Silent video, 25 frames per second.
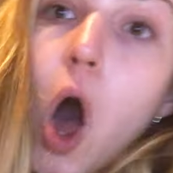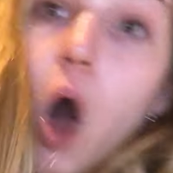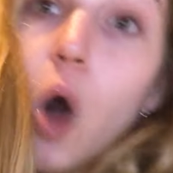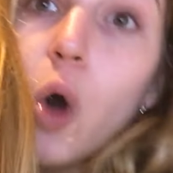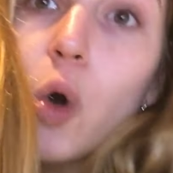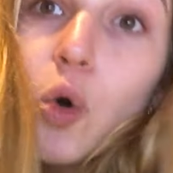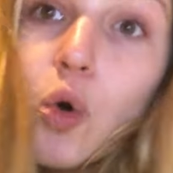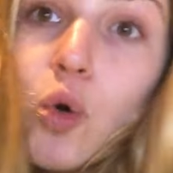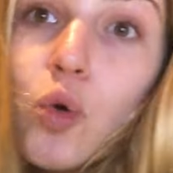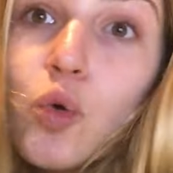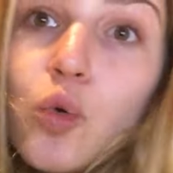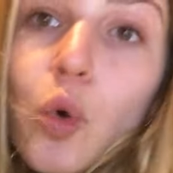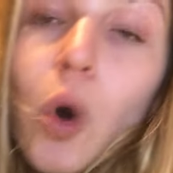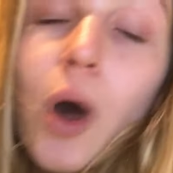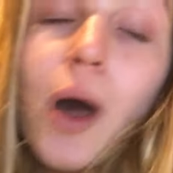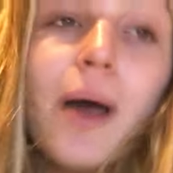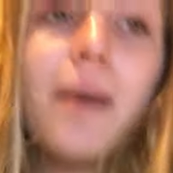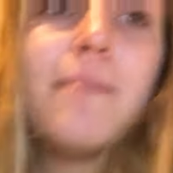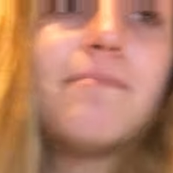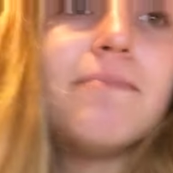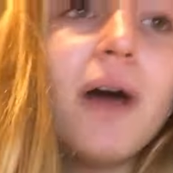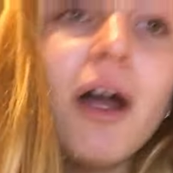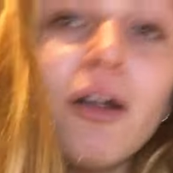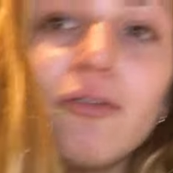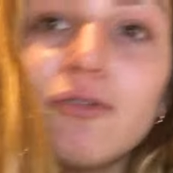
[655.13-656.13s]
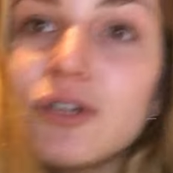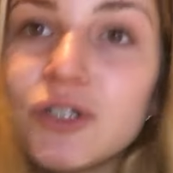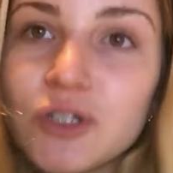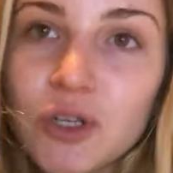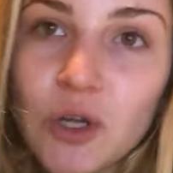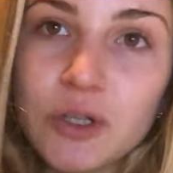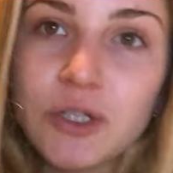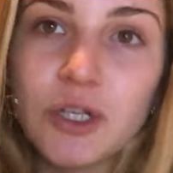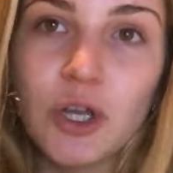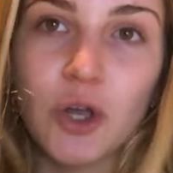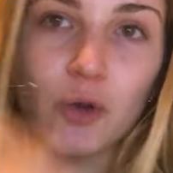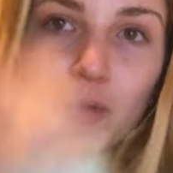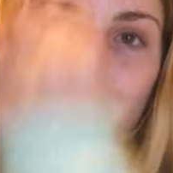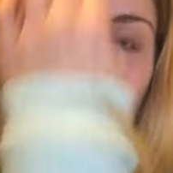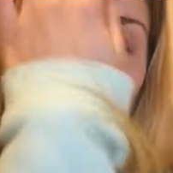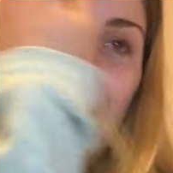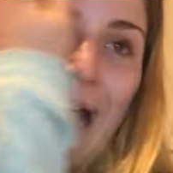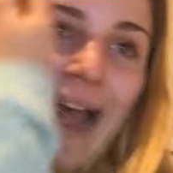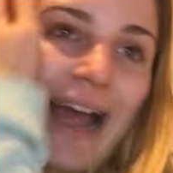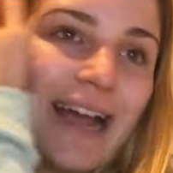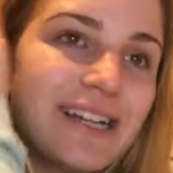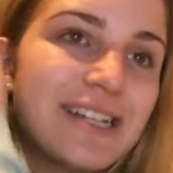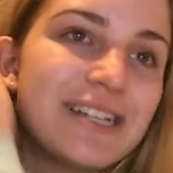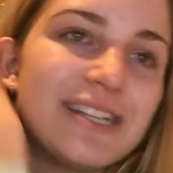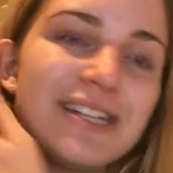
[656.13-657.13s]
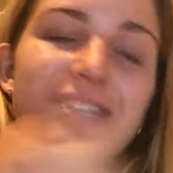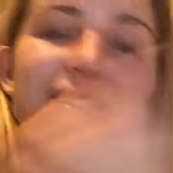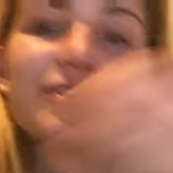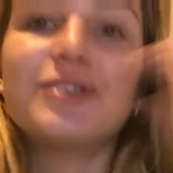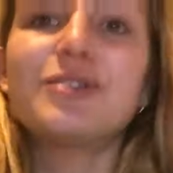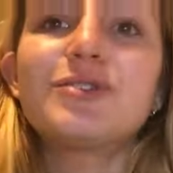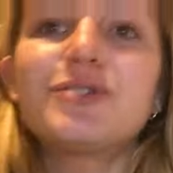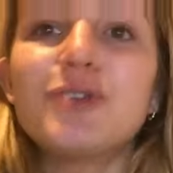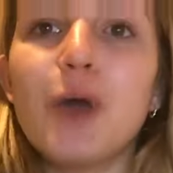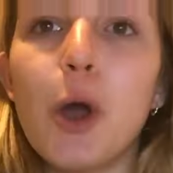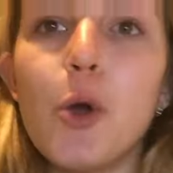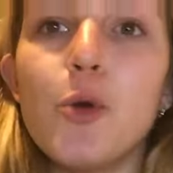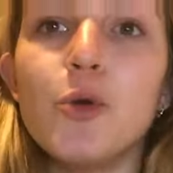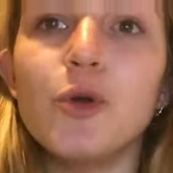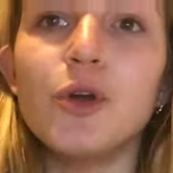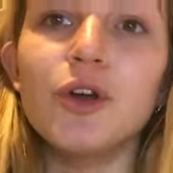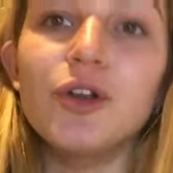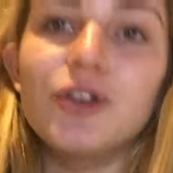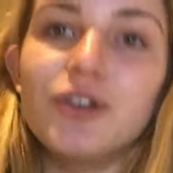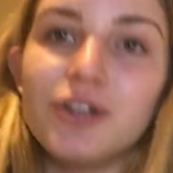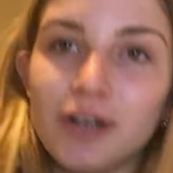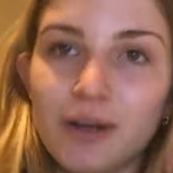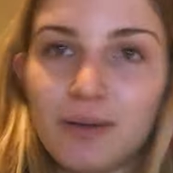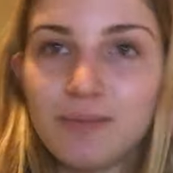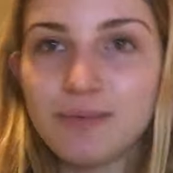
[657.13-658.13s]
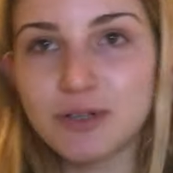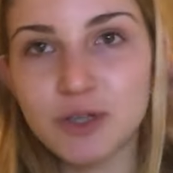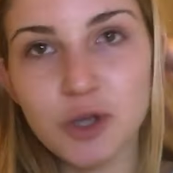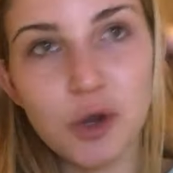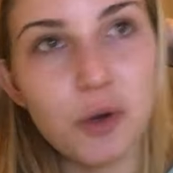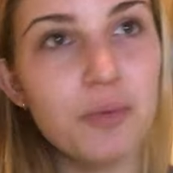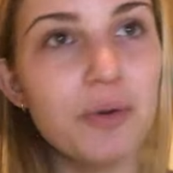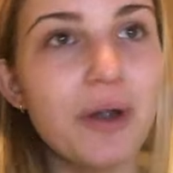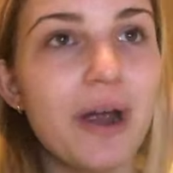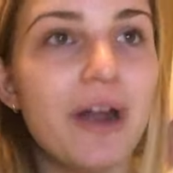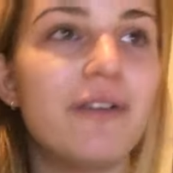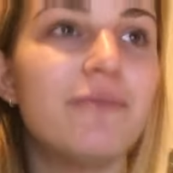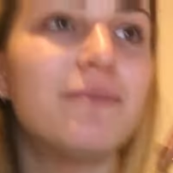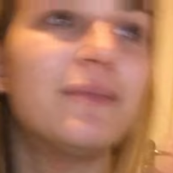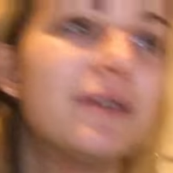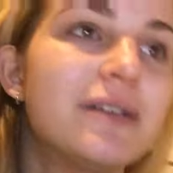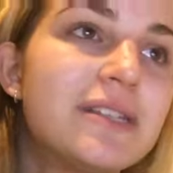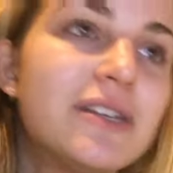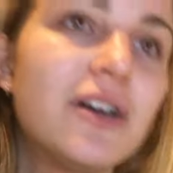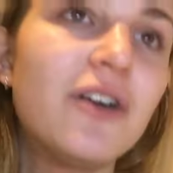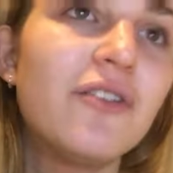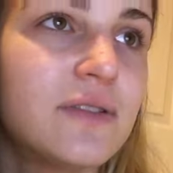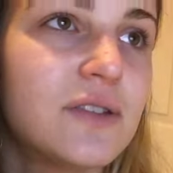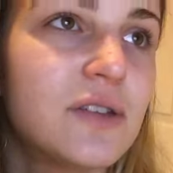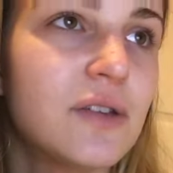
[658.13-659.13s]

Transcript: Oh, my risotto was actually so good and I'm so proud of myself.